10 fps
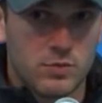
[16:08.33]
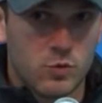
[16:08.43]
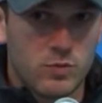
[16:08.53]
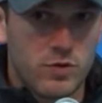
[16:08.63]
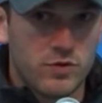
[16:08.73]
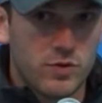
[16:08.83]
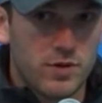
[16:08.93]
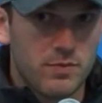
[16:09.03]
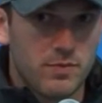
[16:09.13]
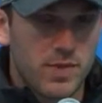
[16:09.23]

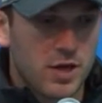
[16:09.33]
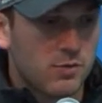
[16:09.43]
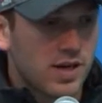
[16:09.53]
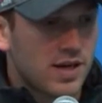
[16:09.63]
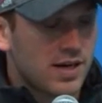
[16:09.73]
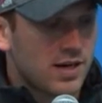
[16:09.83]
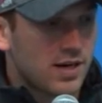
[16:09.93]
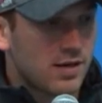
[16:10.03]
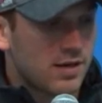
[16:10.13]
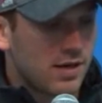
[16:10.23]
a backup car
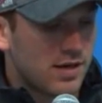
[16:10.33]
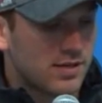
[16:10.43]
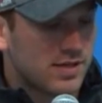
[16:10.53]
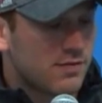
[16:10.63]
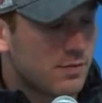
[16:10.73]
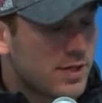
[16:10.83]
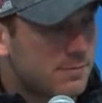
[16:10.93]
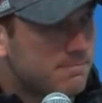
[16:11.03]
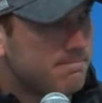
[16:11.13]
and start from there.